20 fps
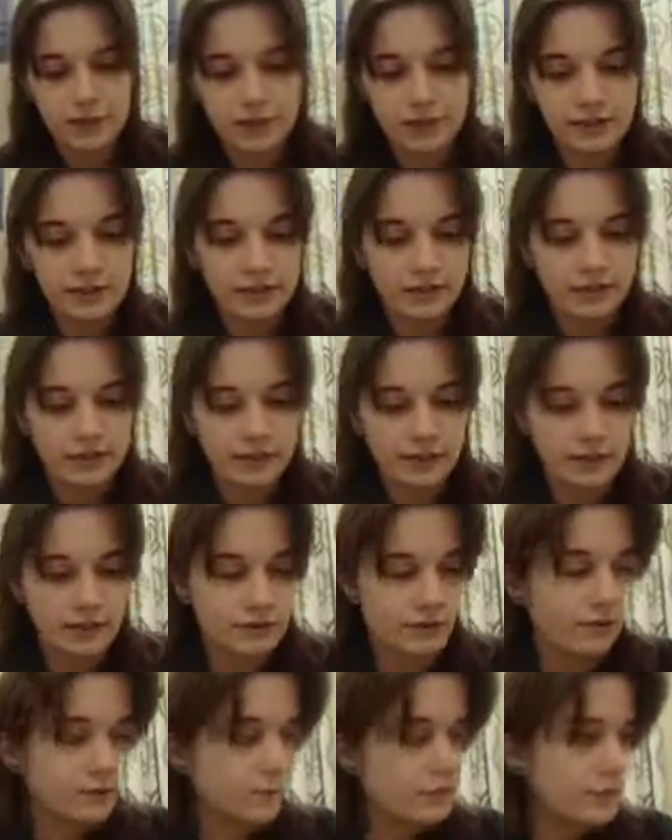This is
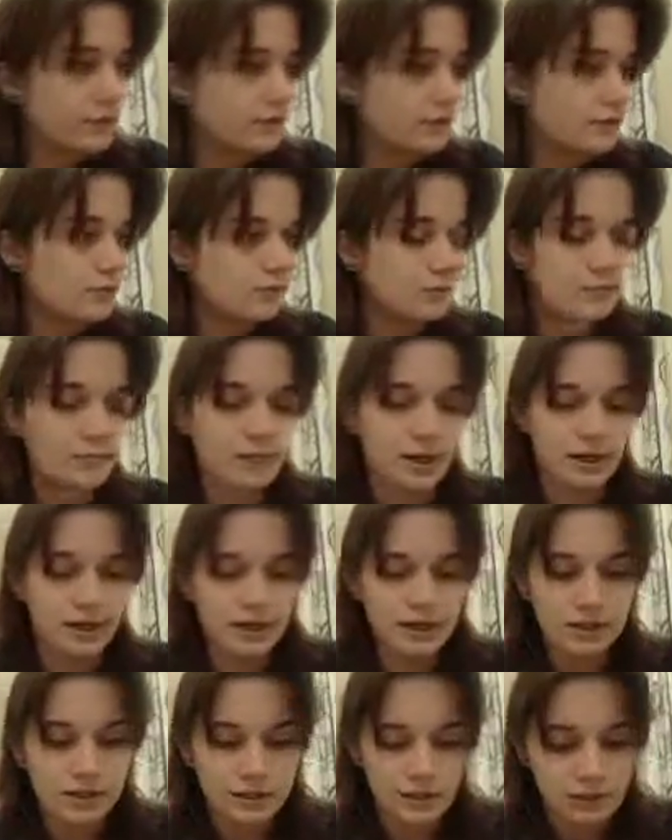also by True
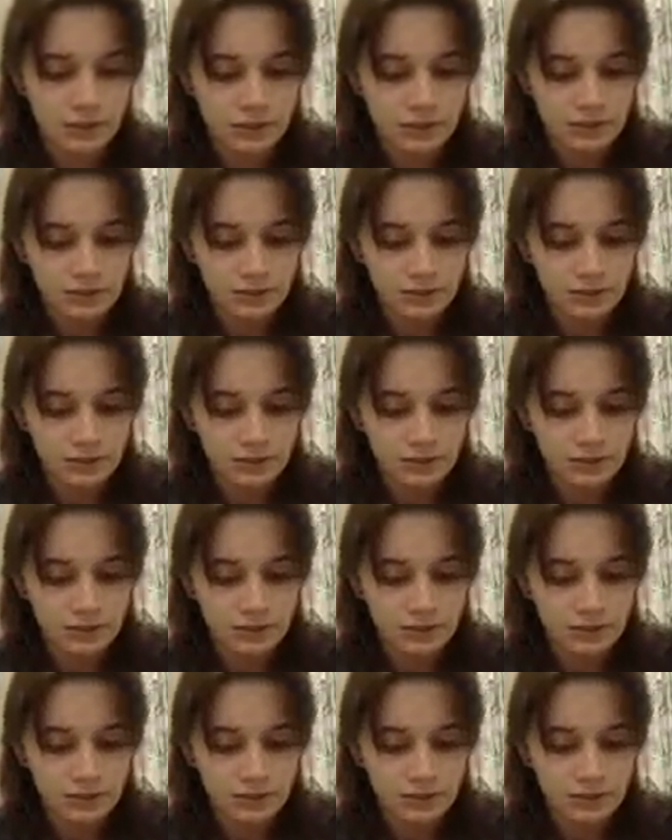Match.